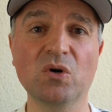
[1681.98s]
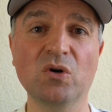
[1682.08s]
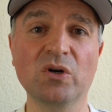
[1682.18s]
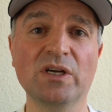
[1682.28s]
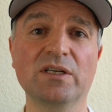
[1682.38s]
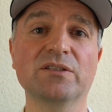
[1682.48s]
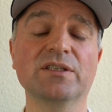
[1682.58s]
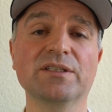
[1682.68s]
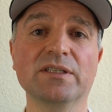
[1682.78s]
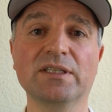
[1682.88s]
more
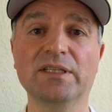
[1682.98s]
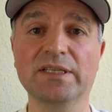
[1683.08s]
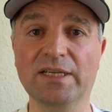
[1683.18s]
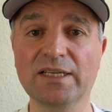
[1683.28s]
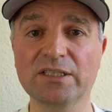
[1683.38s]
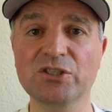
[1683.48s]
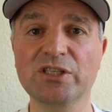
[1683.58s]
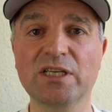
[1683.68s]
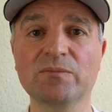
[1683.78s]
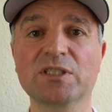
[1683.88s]
than the English
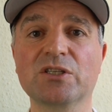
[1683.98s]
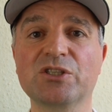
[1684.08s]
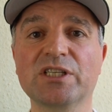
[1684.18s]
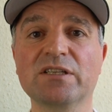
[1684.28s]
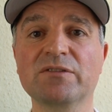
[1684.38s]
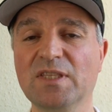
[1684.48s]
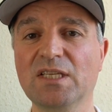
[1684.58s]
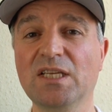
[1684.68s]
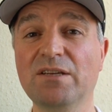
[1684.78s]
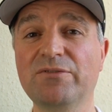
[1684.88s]
team has achieved.
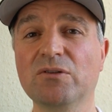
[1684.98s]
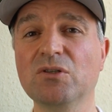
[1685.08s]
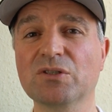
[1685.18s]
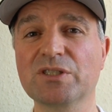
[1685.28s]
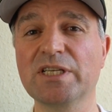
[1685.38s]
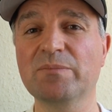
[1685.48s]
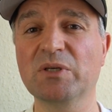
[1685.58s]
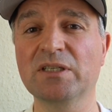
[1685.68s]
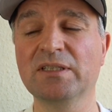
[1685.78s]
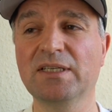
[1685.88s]
If you look
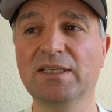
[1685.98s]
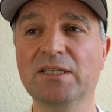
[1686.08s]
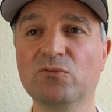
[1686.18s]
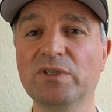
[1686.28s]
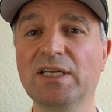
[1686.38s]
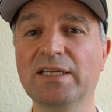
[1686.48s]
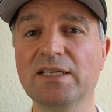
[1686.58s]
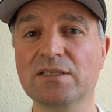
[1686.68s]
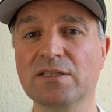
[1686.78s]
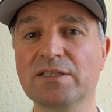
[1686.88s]
deeper, it
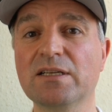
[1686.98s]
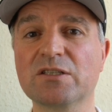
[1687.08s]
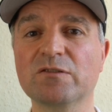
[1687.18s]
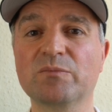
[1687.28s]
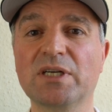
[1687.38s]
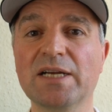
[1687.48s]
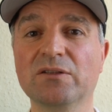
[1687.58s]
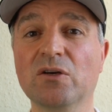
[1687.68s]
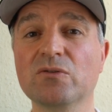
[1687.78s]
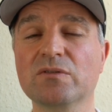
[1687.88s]
really is a sense of
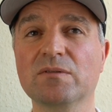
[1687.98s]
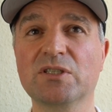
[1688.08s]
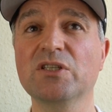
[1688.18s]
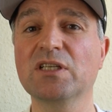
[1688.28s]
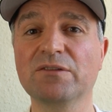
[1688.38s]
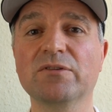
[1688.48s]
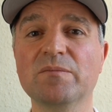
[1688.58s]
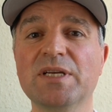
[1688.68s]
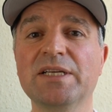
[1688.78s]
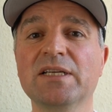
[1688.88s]
pride. Certainly
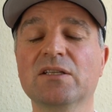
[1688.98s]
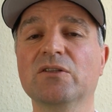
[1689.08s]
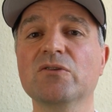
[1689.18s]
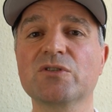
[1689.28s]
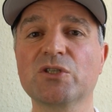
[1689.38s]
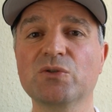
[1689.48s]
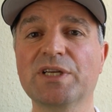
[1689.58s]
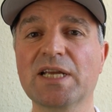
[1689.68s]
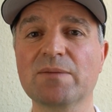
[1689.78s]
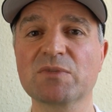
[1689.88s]
for me, those two
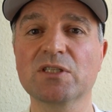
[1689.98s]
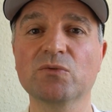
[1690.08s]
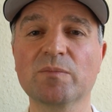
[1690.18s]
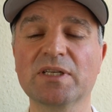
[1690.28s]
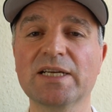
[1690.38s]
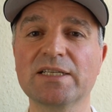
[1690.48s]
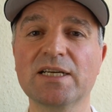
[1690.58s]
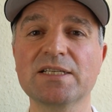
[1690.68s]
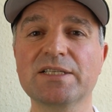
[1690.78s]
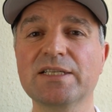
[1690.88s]
games that we played,
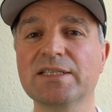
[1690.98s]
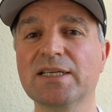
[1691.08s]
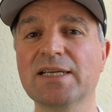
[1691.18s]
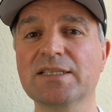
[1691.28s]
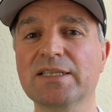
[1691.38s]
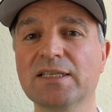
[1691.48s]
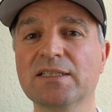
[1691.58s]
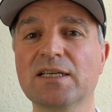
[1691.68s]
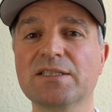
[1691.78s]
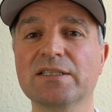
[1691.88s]
1990
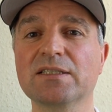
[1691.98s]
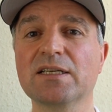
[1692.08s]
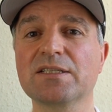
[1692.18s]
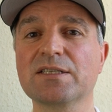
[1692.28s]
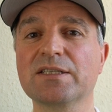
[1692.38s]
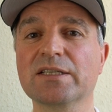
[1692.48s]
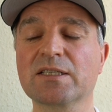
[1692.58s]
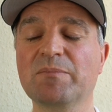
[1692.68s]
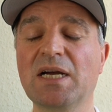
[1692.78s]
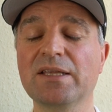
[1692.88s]
and
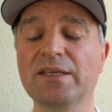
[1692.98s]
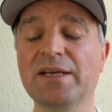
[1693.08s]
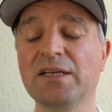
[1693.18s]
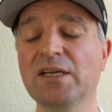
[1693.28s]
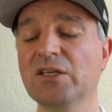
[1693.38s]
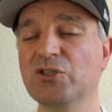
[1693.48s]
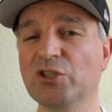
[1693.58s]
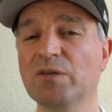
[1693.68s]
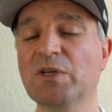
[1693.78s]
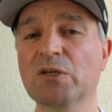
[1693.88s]
1996, by then
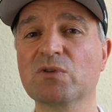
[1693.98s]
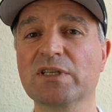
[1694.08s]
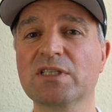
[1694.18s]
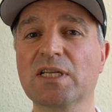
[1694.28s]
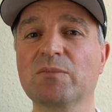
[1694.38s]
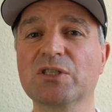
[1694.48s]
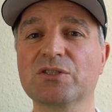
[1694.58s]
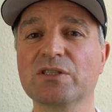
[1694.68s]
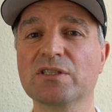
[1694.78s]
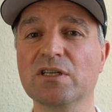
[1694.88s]
Germany was
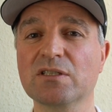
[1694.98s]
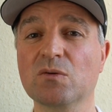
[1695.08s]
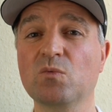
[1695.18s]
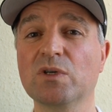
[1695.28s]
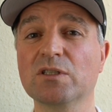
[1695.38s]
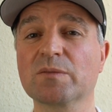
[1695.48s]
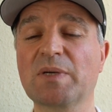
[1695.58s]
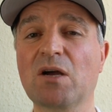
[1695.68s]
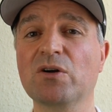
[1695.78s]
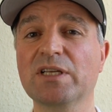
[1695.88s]
established as a world
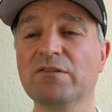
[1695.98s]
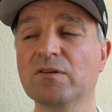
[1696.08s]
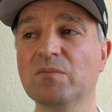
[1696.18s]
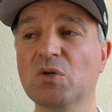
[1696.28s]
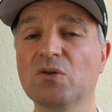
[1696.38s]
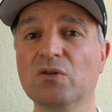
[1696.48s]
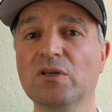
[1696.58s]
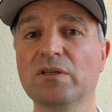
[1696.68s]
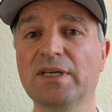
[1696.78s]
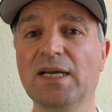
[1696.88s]
power, even more
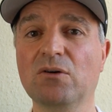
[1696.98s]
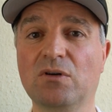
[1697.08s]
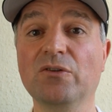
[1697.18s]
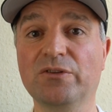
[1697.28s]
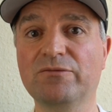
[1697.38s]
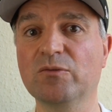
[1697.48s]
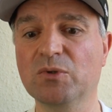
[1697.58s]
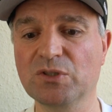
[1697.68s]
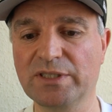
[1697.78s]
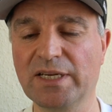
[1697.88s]
now on the
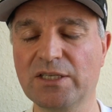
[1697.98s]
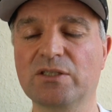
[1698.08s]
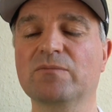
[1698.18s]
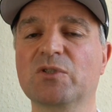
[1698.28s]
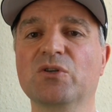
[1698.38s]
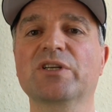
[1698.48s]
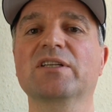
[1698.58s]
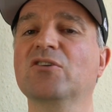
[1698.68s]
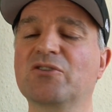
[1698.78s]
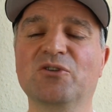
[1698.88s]
football stage. I'm
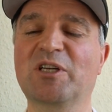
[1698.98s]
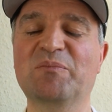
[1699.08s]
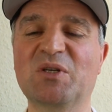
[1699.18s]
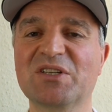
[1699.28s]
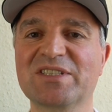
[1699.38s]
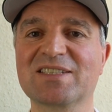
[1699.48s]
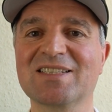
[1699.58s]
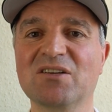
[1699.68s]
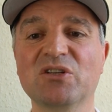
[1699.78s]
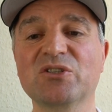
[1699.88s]
talking, not talking
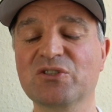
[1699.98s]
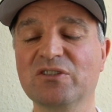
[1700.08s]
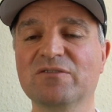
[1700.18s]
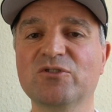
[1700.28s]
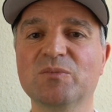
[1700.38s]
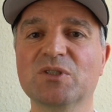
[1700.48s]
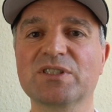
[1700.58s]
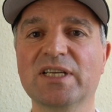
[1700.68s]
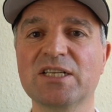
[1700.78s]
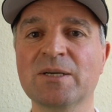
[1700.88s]
politics now, just on the football
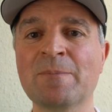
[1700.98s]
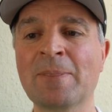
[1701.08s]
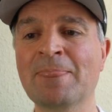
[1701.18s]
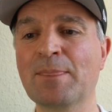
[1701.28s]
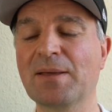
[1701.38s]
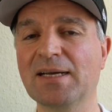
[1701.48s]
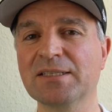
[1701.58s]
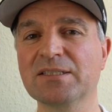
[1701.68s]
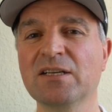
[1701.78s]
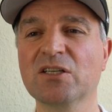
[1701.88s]
stage,
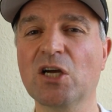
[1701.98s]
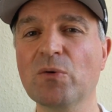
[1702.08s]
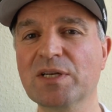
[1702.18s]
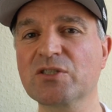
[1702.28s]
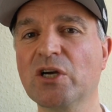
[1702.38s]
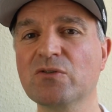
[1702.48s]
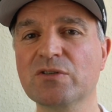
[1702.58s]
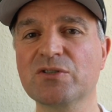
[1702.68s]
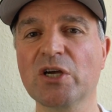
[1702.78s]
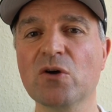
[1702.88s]
and going toe
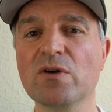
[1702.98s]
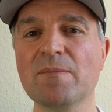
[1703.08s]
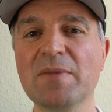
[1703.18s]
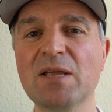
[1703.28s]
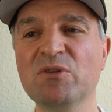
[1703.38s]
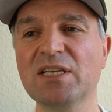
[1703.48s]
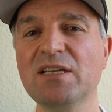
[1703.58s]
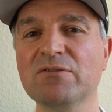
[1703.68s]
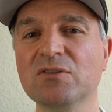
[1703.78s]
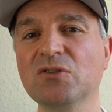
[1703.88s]
to toe, and maybe
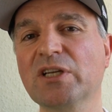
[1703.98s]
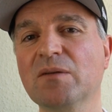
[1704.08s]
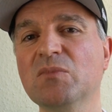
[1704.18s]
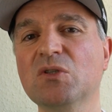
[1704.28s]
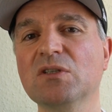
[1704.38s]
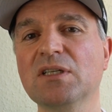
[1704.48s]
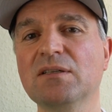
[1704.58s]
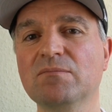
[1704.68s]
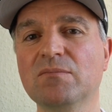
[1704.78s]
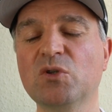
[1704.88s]
even looking
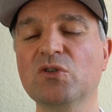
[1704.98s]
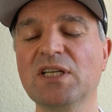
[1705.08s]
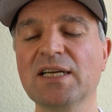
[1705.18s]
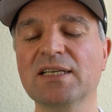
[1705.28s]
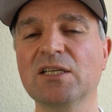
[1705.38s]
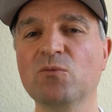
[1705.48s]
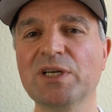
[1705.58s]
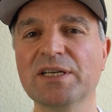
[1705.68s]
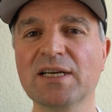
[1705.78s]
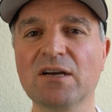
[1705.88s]
more likely
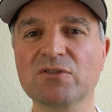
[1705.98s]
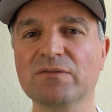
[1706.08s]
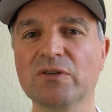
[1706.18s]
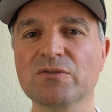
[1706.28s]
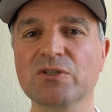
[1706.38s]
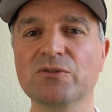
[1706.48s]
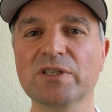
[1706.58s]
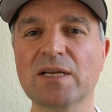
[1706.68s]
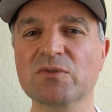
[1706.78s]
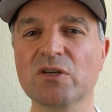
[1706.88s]
winner out of those
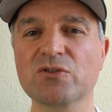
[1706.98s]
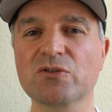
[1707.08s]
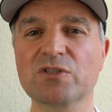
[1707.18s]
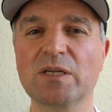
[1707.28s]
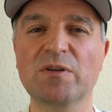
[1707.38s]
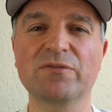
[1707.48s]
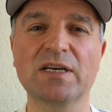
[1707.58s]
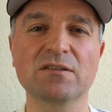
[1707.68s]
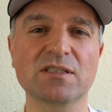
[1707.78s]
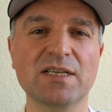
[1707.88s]
two games, those two
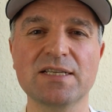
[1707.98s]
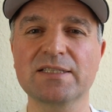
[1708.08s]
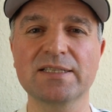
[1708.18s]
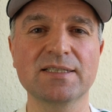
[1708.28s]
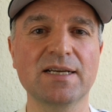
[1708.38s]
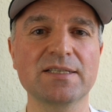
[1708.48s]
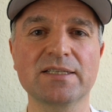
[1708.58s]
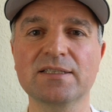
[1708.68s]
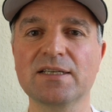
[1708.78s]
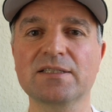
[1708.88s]
semi-finals,
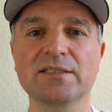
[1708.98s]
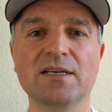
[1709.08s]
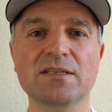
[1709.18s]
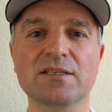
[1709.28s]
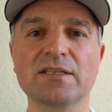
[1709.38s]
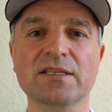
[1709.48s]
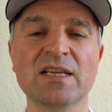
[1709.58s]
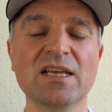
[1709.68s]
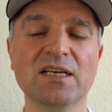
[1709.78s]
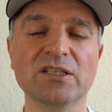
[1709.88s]
1990 and
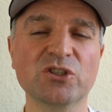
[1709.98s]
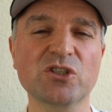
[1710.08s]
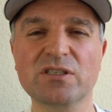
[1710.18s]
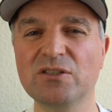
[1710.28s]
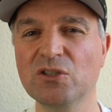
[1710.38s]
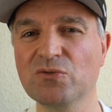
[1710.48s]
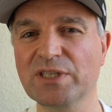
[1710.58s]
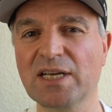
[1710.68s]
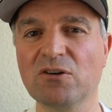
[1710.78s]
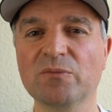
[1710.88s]
1996, and just
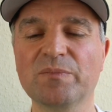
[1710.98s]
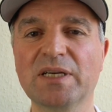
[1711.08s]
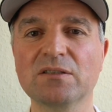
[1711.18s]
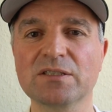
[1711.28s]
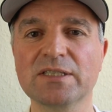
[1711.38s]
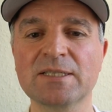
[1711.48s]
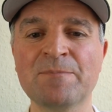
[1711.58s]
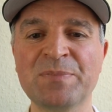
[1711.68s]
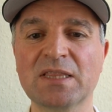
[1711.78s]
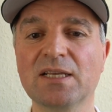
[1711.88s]
losing out on
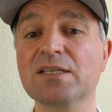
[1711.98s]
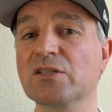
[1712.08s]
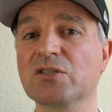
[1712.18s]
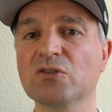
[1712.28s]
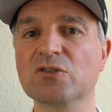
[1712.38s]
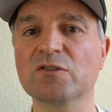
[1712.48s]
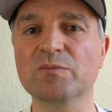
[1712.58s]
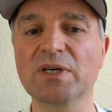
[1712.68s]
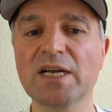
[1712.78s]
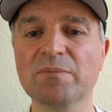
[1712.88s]
penalties. That's a source
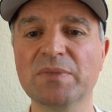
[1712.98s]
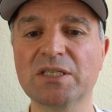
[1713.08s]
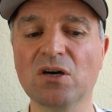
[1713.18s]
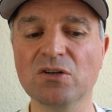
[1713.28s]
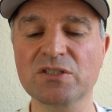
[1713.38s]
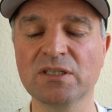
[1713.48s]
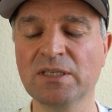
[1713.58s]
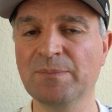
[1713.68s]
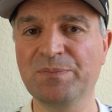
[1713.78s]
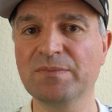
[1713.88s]
of pride, because